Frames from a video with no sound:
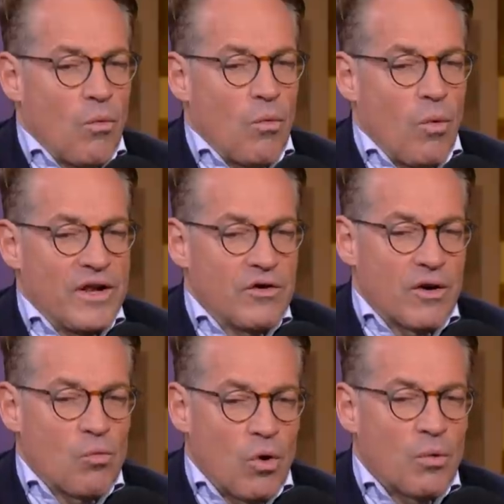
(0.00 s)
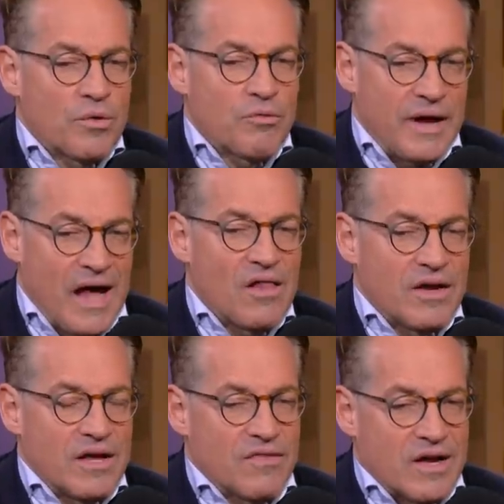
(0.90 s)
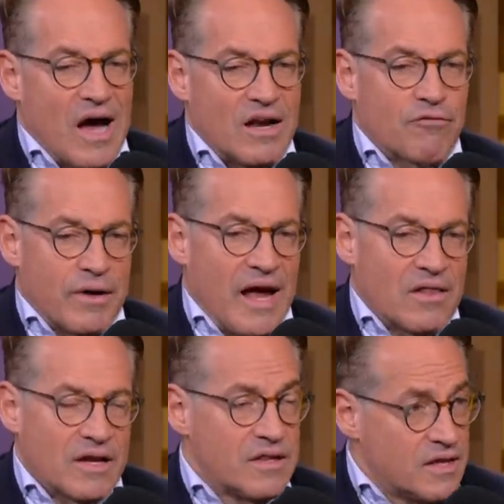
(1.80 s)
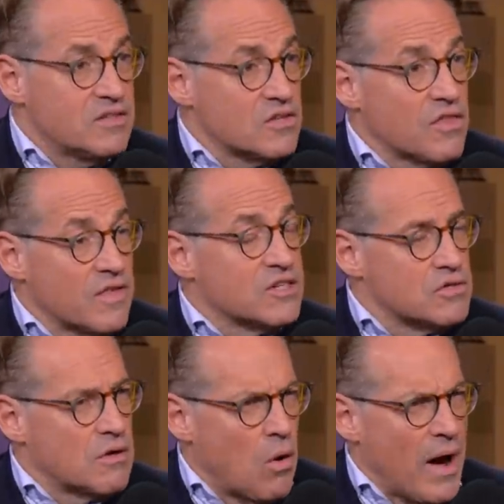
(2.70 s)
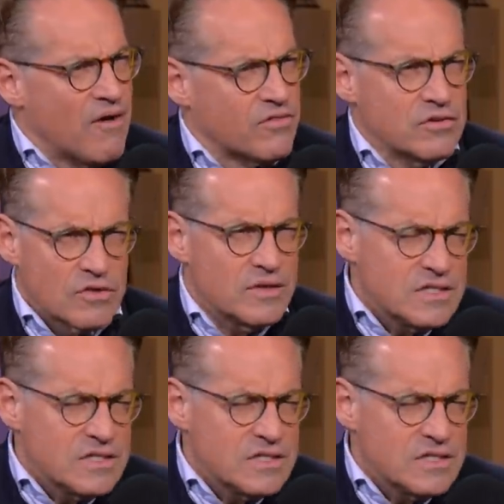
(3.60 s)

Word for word: when you're at war with reality and the God of reality, these are the things you go after. And so